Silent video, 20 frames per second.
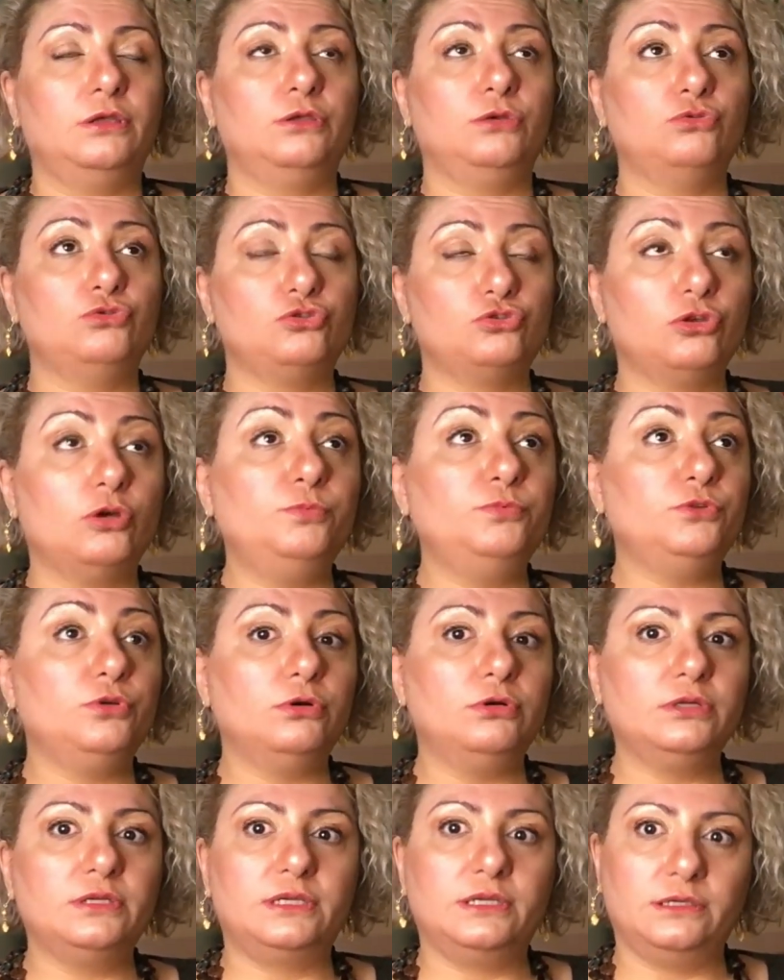You stop
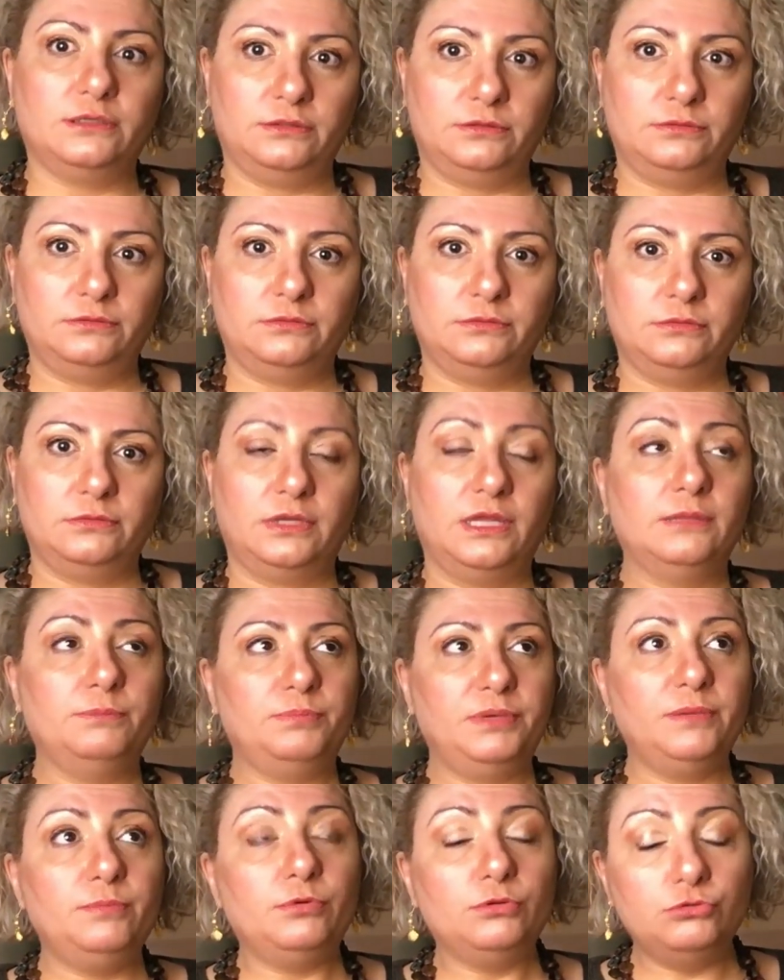talking,
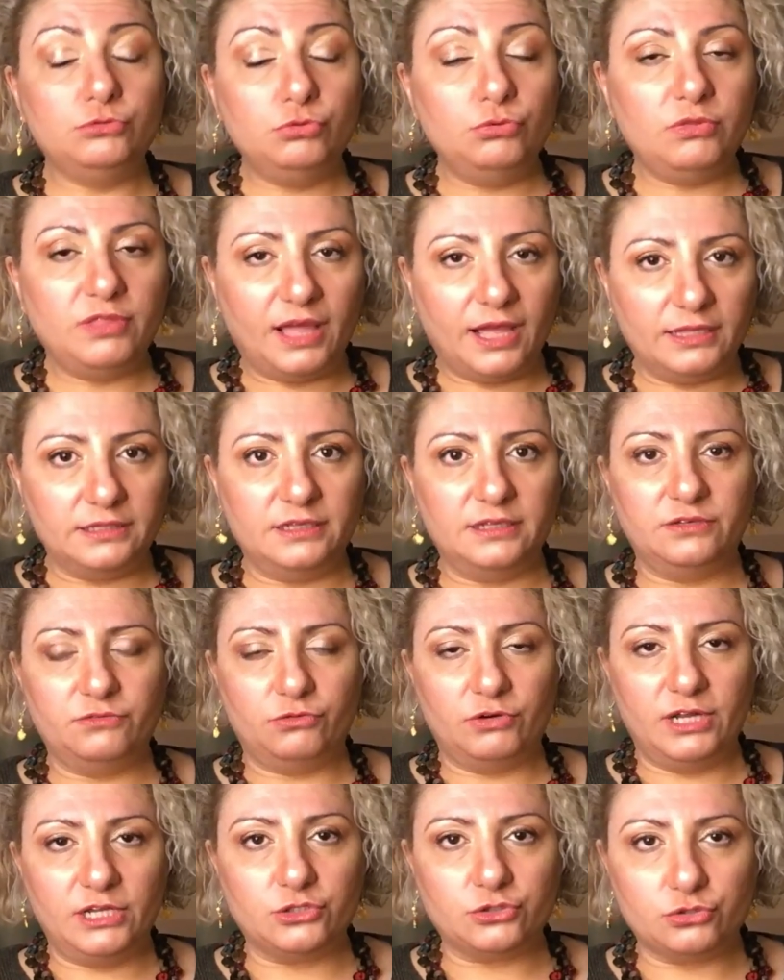and people do that in
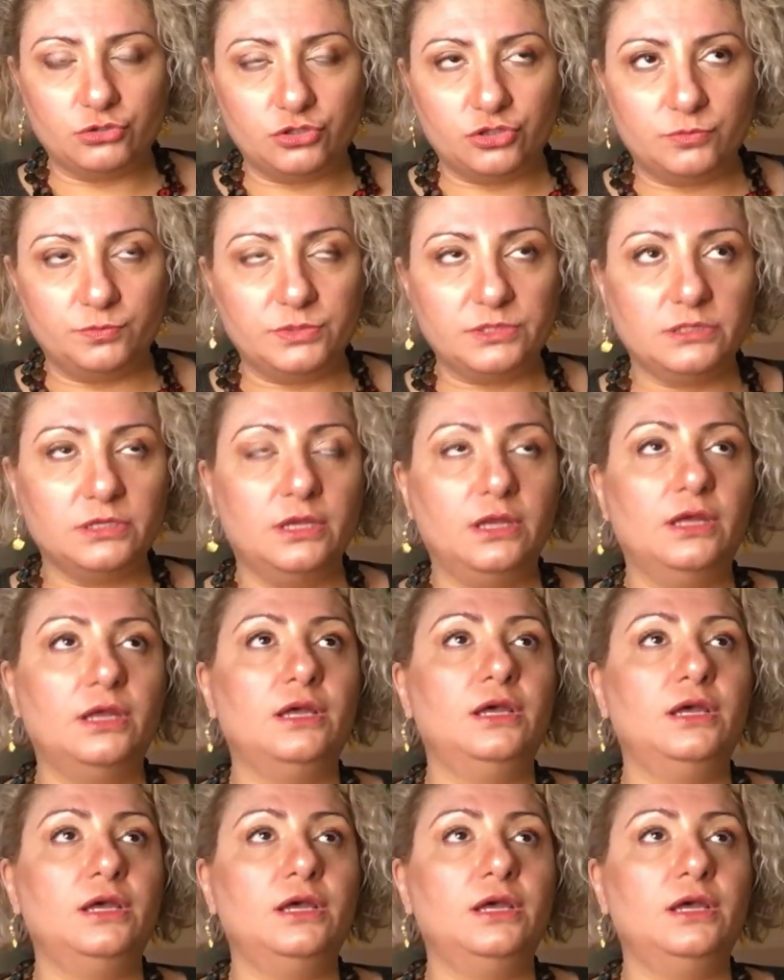relationships.